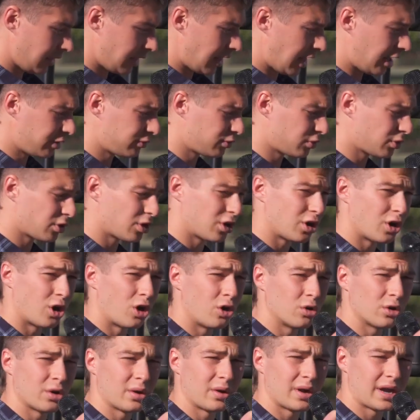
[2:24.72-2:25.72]
As we grew
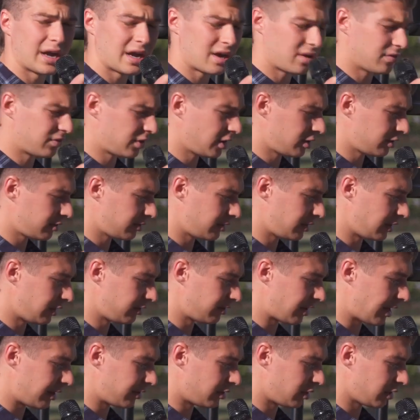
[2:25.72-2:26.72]
older, however,
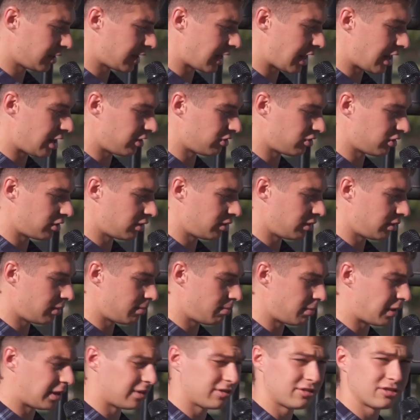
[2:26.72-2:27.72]
this annual occasion
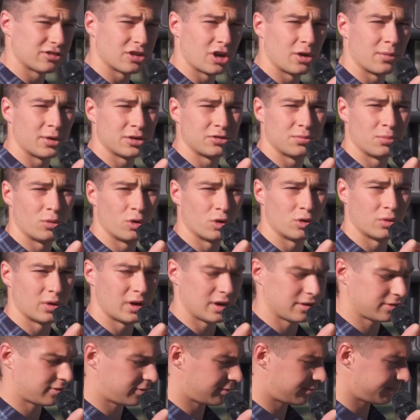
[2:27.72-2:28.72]
meant so much more to
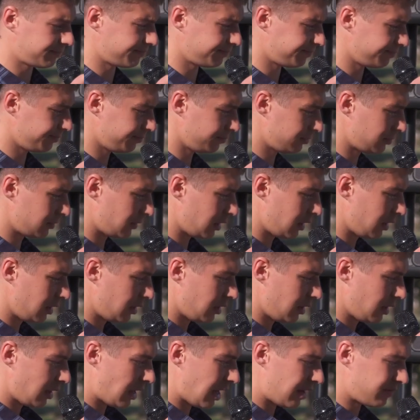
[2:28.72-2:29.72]
us.
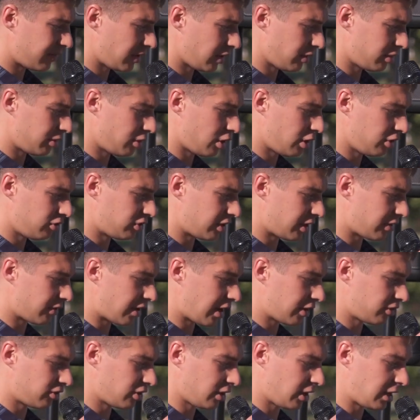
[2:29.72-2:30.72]
Having a third
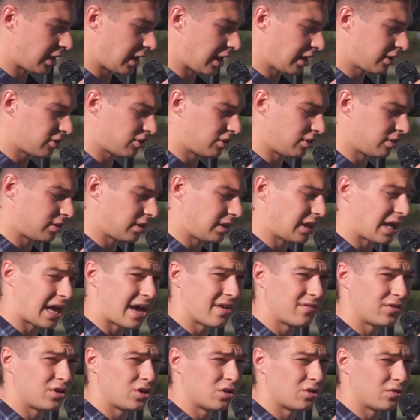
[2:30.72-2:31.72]
generation connection to the
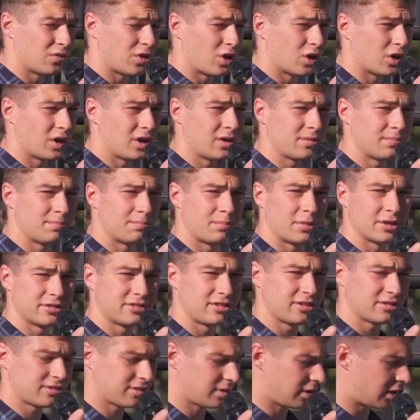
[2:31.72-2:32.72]
Avenue of Honour, my
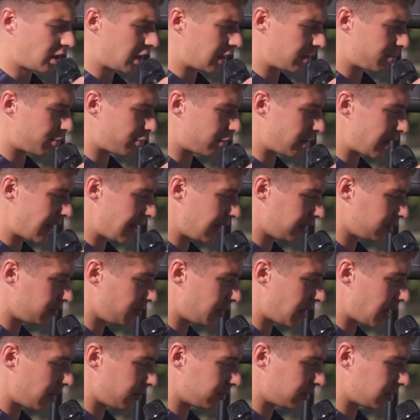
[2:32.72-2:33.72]
sister and I are proud to
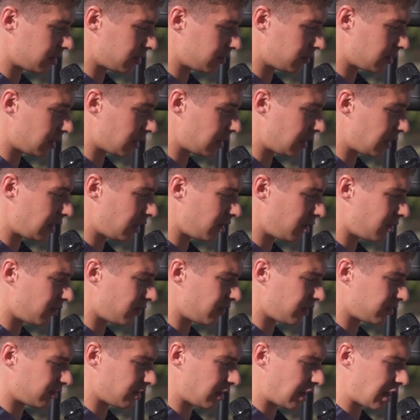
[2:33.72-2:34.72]
be able to continue to
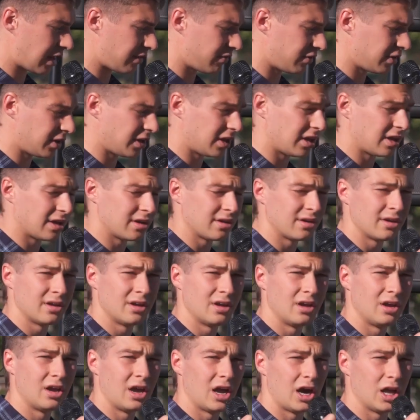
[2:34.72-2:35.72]
visit every year
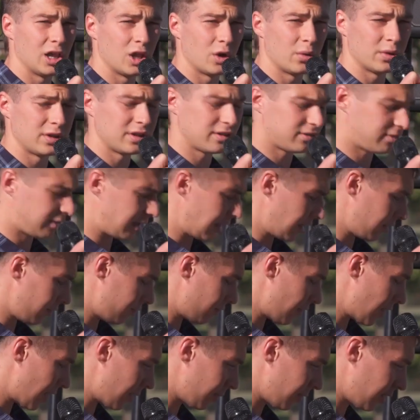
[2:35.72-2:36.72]
along with extended
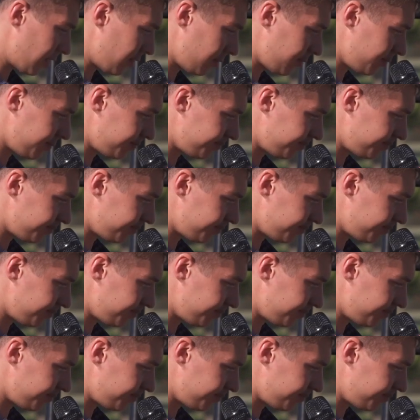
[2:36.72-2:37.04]
family.